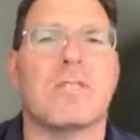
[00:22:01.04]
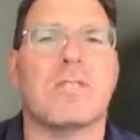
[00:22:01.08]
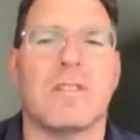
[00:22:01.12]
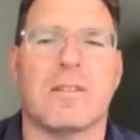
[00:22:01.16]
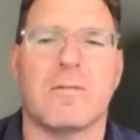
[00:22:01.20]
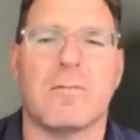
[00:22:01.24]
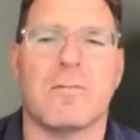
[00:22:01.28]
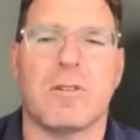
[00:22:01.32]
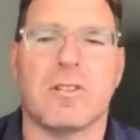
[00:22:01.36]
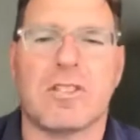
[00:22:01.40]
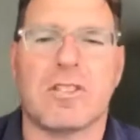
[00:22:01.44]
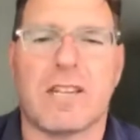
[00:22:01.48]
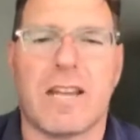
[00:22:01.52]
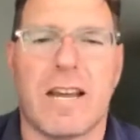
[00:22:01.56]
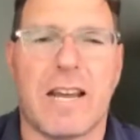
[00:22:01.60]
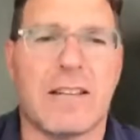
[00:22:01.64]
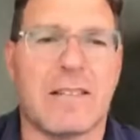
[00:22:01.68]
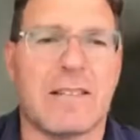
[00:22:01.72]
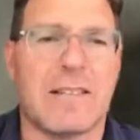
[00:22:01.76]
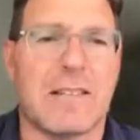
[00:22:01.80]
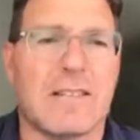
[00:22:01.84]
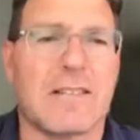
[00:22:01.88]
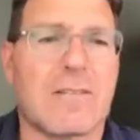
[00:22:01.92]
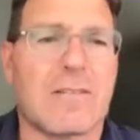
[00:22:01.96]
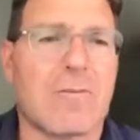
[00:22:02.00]
in which
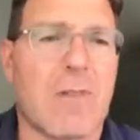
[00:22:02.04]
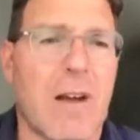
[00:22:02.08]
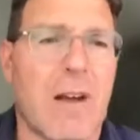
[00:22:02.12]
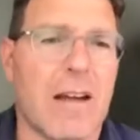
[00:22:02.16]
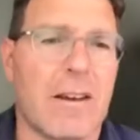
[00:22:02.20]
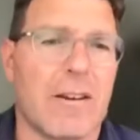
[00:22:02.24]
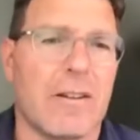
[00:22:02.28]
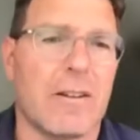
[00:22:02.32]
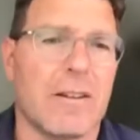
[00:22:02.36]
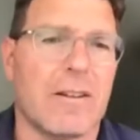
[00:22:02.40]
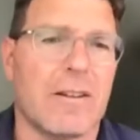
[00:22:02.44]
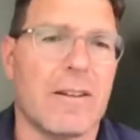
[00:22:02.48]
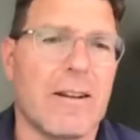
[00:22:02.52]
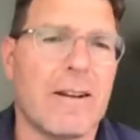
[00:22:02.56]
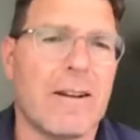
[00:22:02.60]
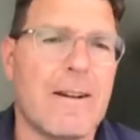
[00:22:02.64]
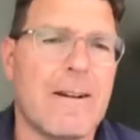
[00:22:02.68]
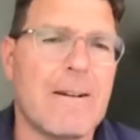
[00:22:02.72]
case it's throttled.